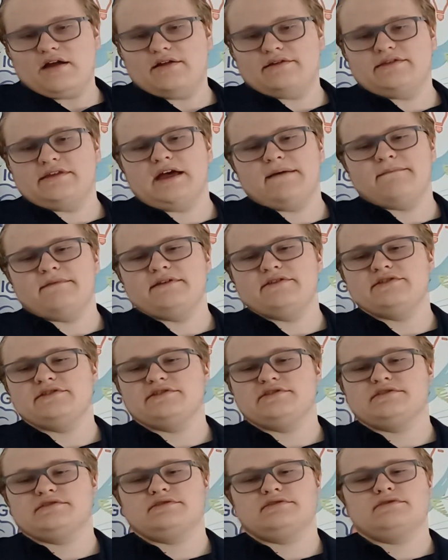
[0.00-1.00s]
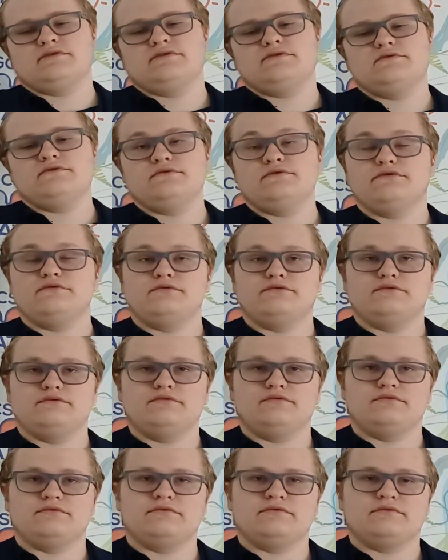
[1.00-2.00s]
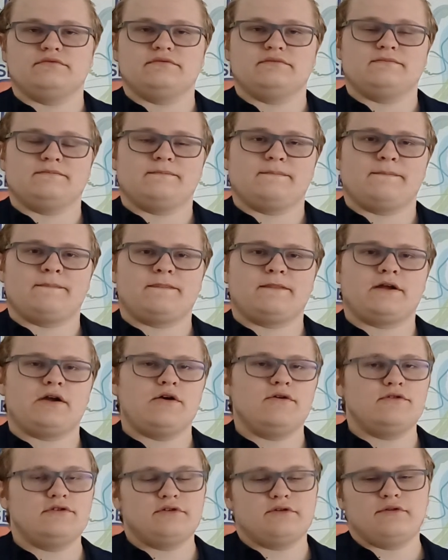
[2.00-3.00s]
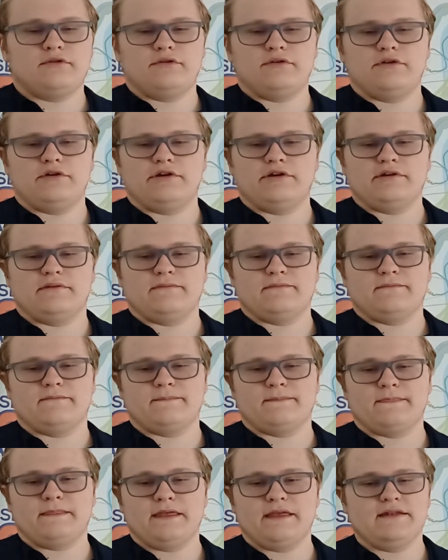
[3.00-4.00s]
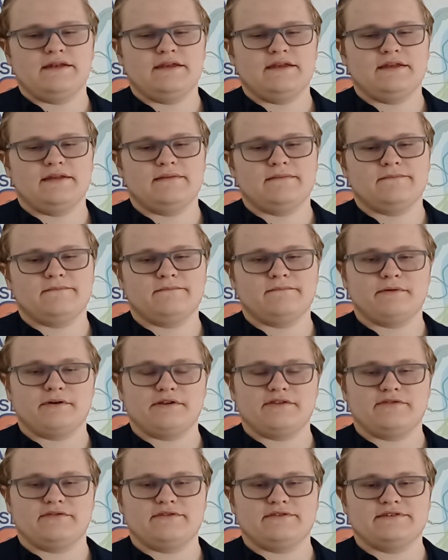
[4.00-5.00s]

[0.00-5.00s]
damage to code or any part of